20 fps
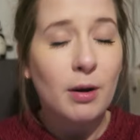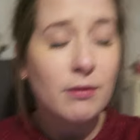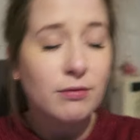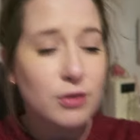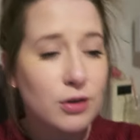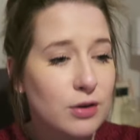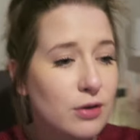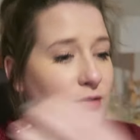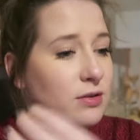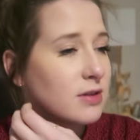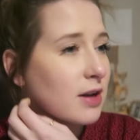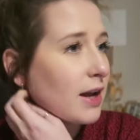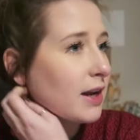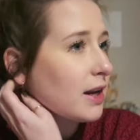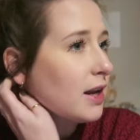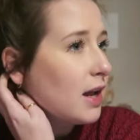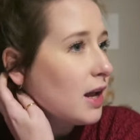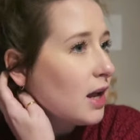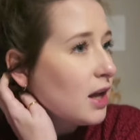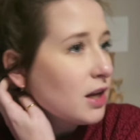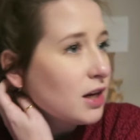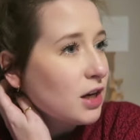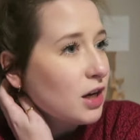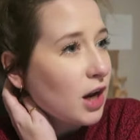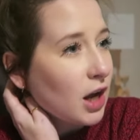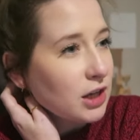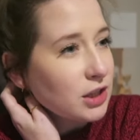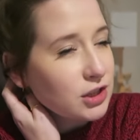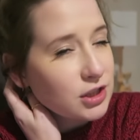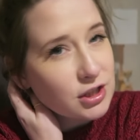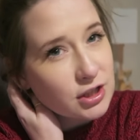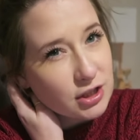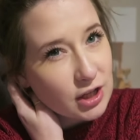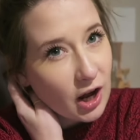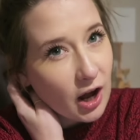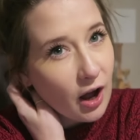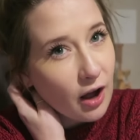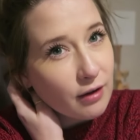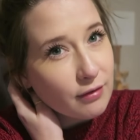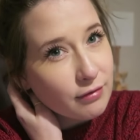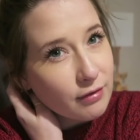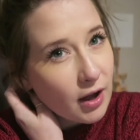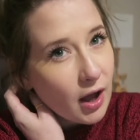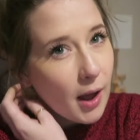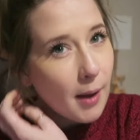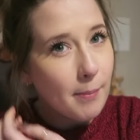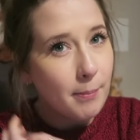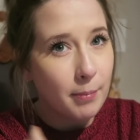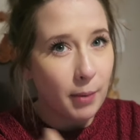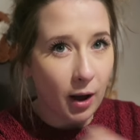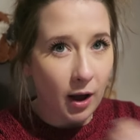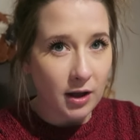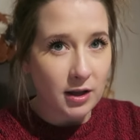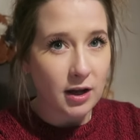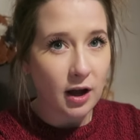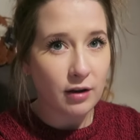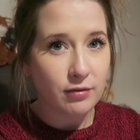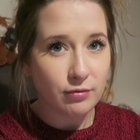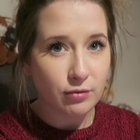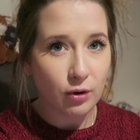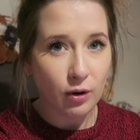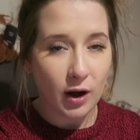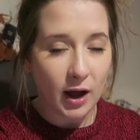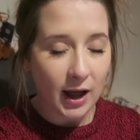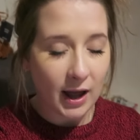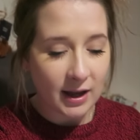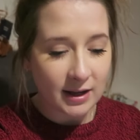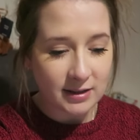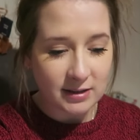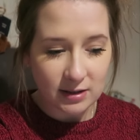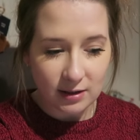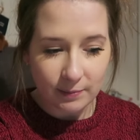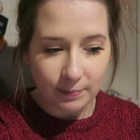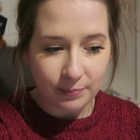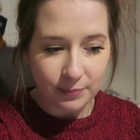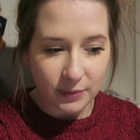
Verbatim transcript: I've used like Lush stuff but I've not had